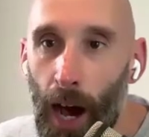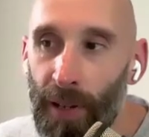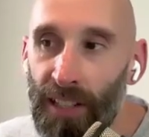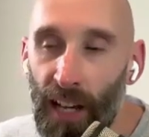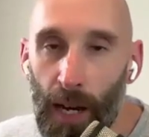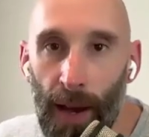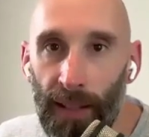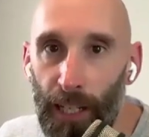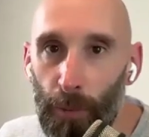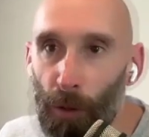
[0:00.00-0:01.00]
I'm excited
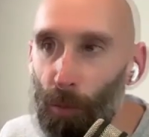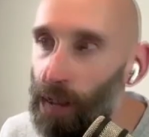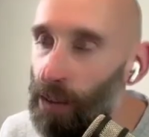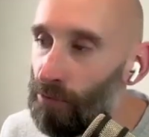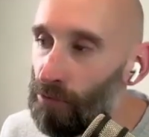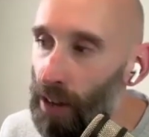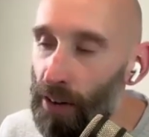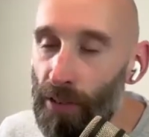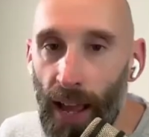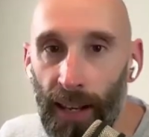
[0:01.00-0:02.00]
about this because we have
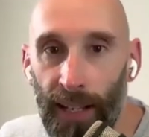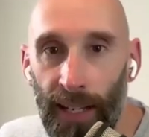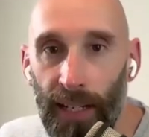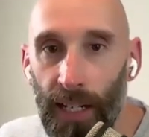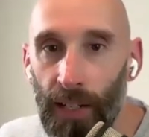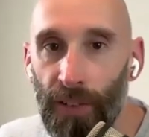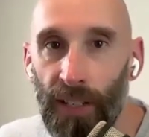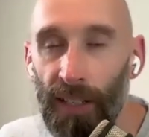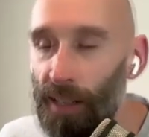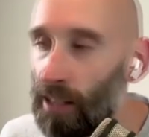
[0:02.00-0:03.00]
very rarely
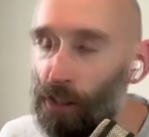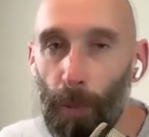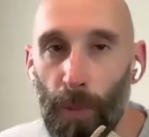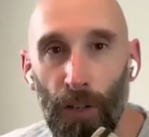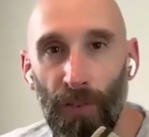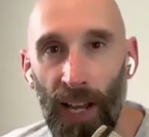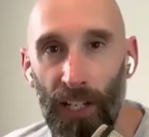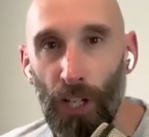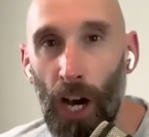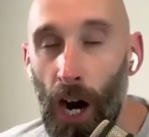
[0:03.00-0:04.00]
covered the topic of
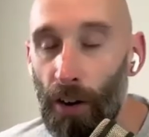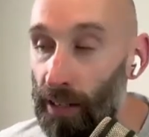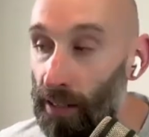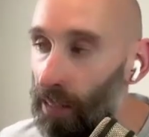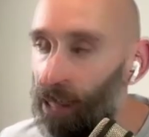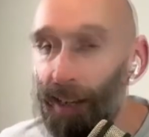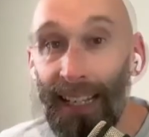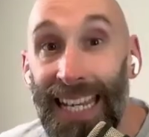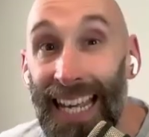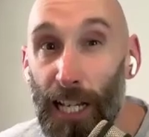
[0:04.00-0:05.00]
HR and
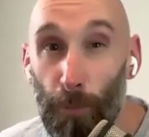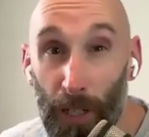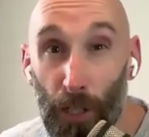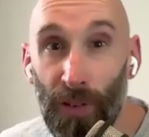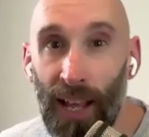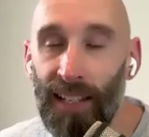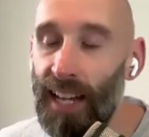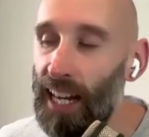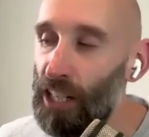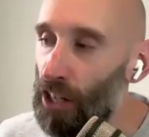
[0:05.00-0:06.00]
legal aspects related
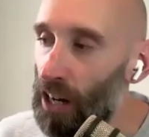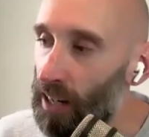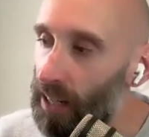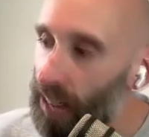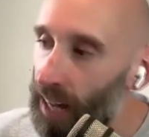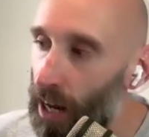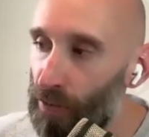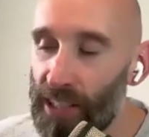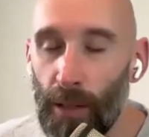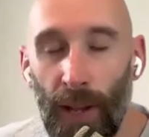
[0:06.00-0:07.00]
to HR.
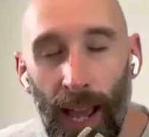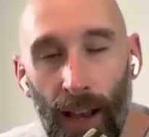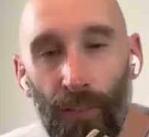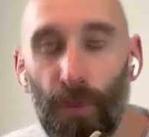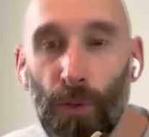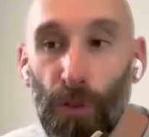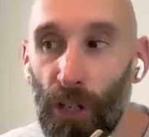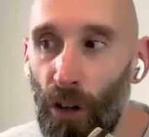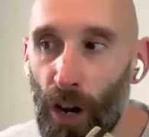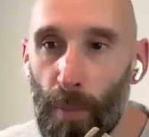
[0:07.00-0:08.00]
Obviously, we have talked
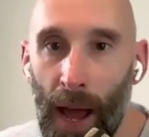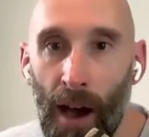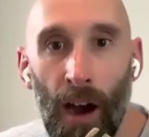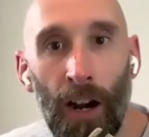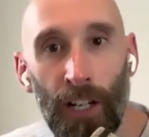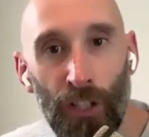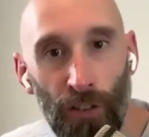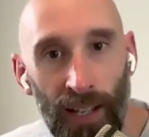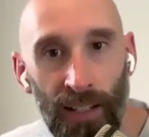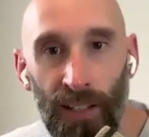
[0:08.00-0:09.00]
a lot about hiring
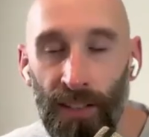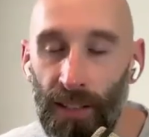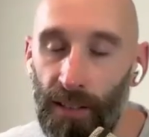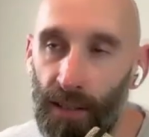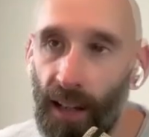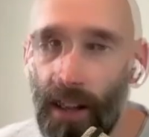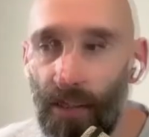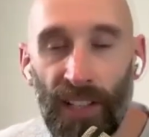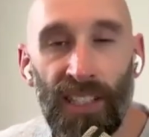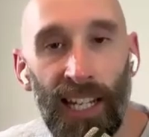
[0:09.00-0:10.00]
trainers and
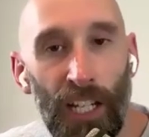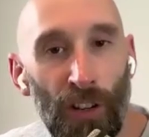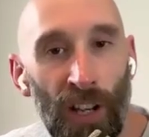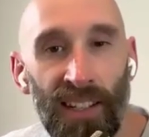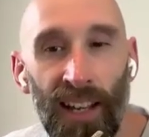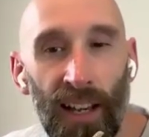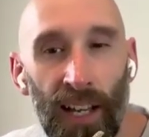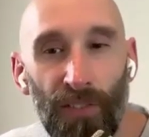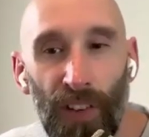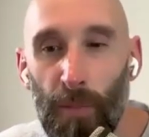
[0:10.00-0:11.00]
retaining trainers and that
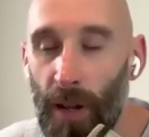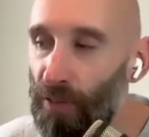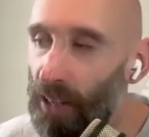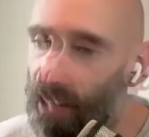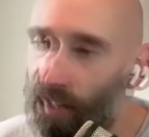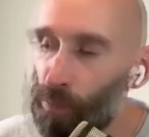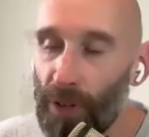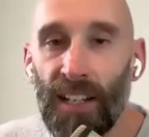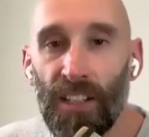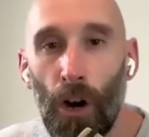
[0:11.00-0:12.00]
kind of thing. But I think this
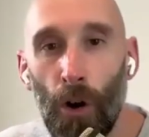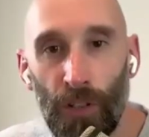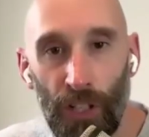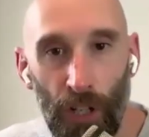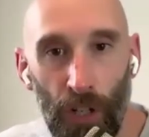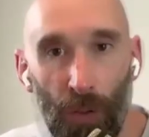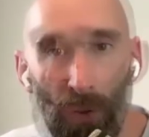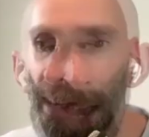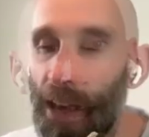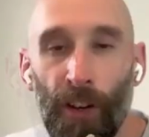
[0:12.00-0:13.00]
brings a whole
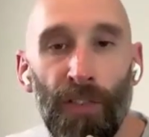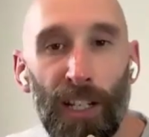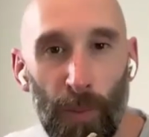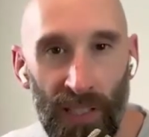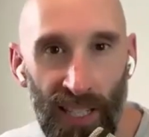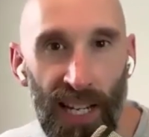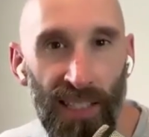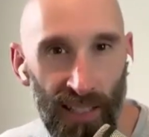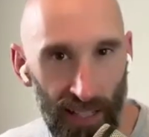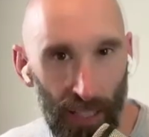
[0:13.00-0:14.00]
new level of
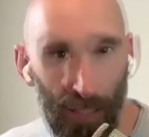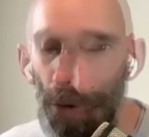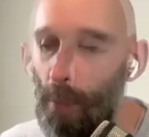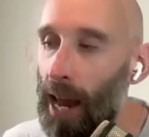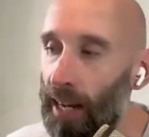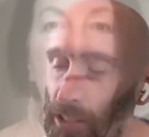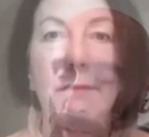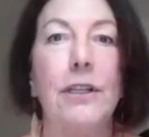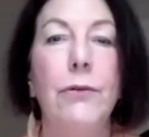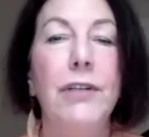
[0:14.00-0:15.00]
expertise to this domain.
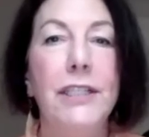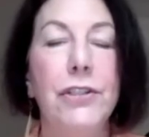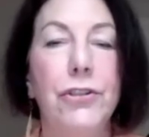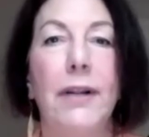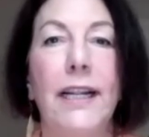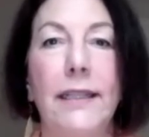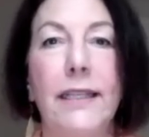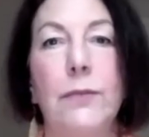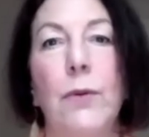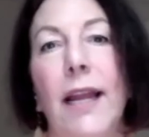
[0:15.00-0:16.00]
You need to train
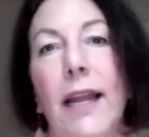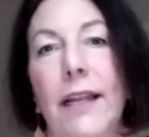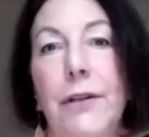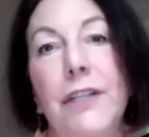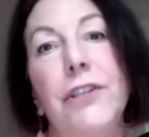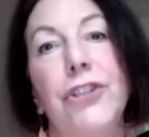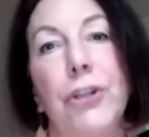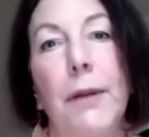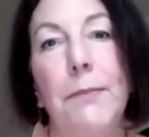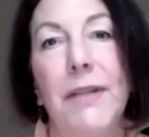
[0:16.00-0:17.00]
this way. You need to
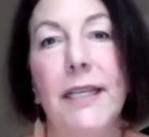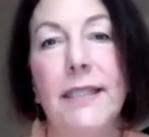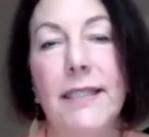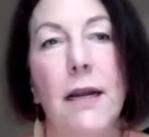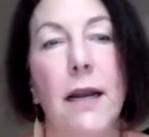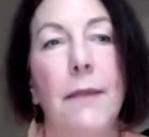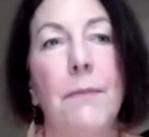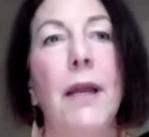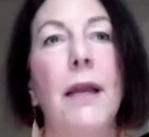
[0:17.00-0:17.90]
show up at this time.